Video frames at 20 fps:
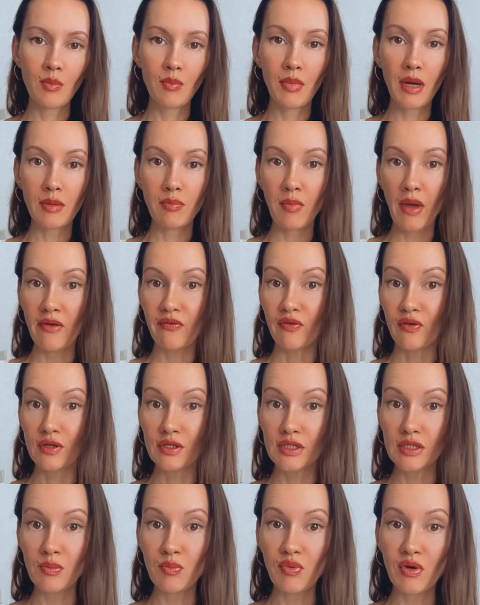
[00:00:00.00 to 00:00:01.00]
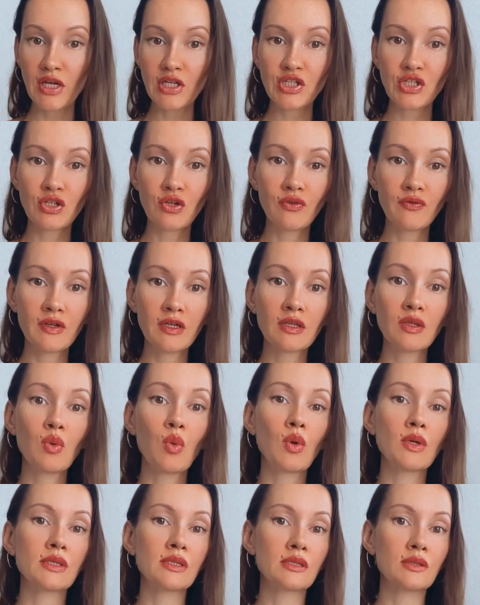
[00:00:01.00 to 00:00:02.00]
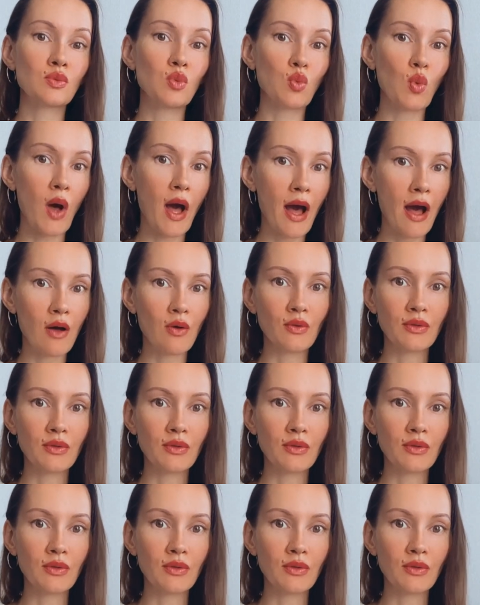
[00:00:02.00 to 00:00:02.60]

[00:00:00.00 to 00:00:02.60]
But my first impression of it was, wow,